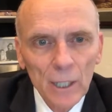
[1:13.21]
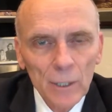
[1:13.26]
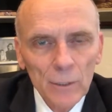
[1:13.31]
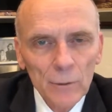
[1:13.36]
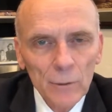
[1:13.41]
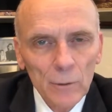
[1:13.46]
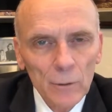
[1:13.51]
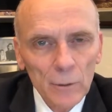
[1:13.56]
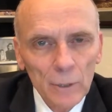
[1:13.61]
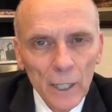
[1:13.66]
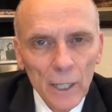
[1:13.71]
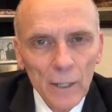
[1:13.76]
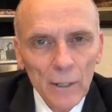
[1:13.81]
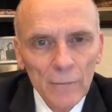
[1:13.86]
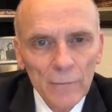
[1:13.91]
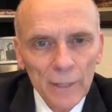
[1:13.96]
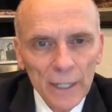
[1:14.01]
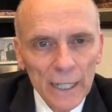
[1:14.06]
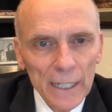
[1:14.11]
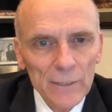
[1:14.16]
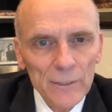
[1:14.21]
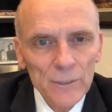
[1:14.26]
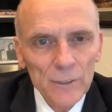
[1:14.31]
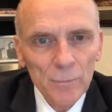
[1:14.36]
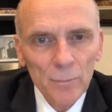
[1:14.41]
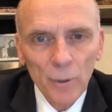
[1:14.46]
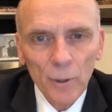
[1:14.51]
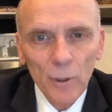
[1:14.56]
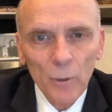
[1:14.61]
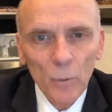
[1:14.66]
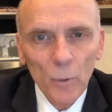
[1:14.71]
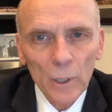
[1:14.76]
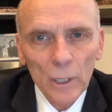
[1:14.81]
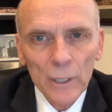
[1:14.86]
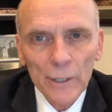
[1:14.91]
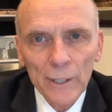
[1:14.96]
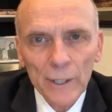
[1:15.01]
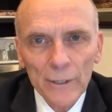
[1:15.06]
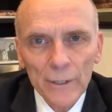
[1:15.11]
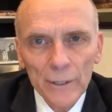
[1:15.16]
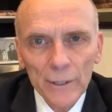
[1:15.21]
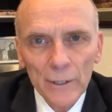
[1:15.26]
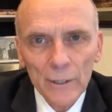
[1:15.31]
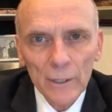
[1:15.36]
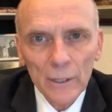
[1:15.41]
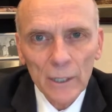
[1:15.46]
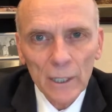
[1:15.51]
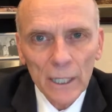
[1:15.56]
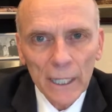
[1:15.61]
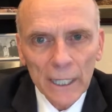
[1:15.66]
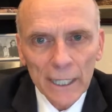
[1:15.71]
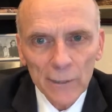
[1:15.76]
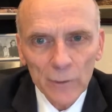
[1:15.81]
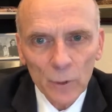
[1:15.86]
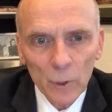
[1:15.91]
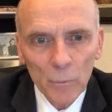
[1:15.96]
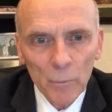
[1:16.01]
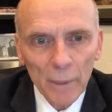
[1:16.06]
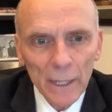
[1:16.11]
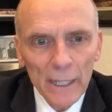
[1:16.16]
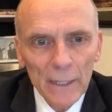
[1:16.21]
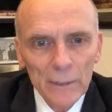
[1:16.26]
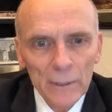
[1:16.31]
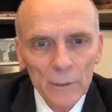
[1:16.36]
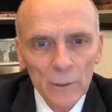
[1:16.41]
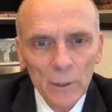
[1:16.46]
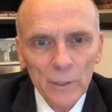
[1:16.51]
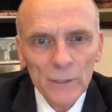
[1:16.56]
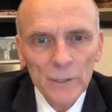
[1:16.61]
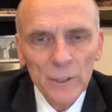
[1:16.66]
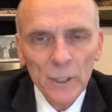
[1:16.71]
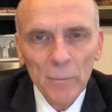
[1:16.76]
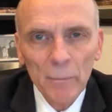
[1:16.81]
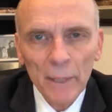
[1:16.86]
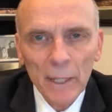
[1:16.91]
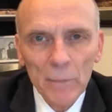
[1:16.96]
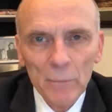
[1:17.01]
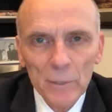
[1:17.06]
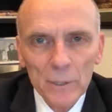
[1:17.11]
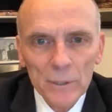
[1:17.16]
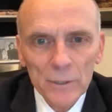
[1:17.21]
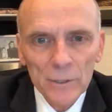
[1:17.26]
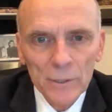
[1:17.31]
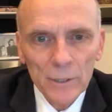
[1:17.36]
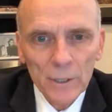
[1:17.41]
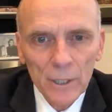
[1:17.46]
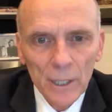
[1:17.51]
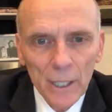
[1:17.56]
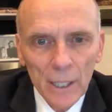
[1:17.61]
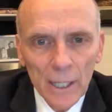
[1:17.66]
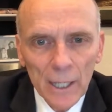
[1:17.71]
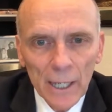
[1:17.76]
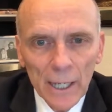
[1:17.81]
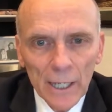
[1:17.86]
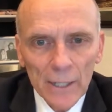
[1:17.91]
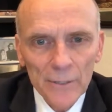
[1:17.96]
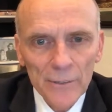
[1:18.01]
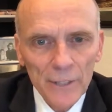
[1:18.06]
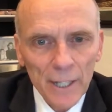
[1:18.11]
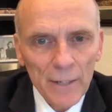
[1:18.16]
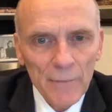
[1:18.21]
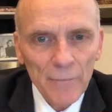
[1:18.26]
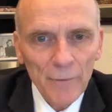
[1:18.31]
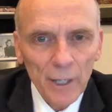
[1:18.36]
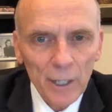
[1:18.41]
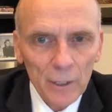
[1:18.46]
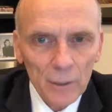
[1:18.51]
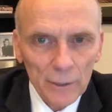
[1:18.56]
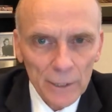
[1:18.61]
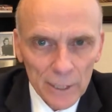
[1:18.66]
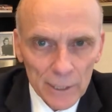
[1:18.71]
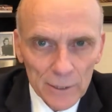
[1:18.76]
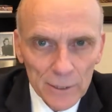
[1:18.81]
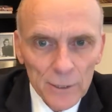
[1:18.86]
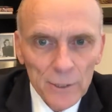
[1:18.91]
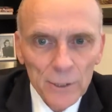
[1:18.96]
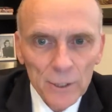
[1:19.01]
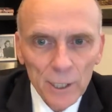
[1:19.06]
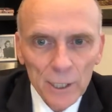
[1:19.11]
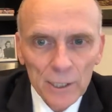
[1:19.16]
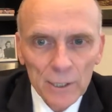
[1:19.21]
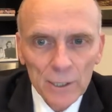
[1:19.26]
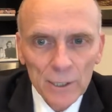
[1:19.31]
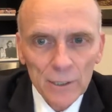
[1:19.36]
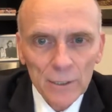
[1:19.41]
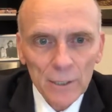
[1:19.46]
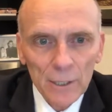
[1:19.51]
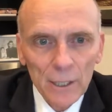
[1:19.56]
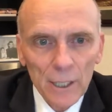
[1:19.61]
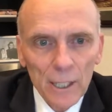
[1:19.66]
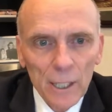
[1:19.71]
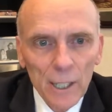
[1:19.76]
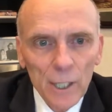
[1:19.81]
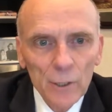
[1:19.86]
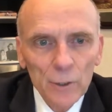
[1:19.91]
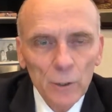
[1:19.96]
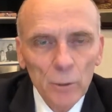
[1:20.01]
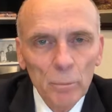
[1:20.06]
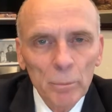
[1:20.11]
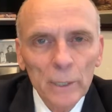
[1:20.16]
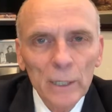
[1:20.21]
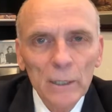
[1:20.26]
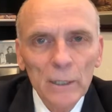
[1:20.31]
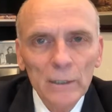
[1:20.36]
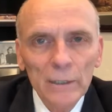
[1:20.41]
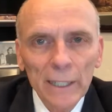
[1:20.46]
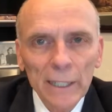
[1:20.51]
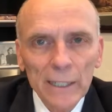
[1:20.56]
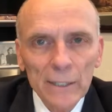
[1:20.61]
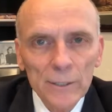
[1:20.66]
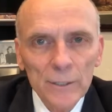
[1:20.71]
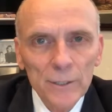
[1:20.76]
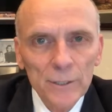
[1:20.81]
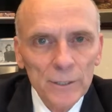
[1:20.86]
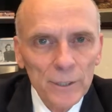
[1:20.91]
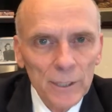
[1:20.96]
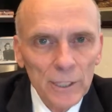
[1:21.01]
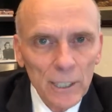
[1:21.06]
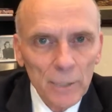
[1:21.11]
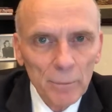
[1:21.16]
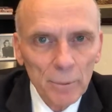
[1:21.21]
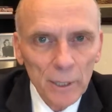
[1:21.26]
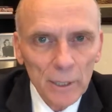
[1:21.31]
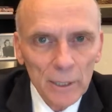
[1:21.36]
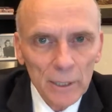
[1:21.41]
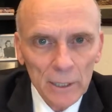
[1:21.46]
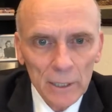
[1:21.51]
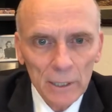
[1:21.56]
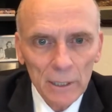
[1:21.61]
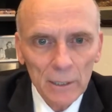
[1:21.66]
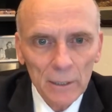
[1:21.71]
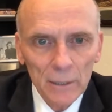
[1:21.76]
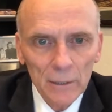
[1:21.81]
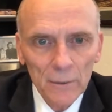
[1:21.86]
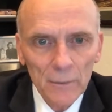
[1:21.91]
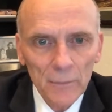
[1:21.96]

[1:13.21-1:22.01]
to love and support one another and to obey the Lord's commandments as they followed his injunction to build a city upon a hill.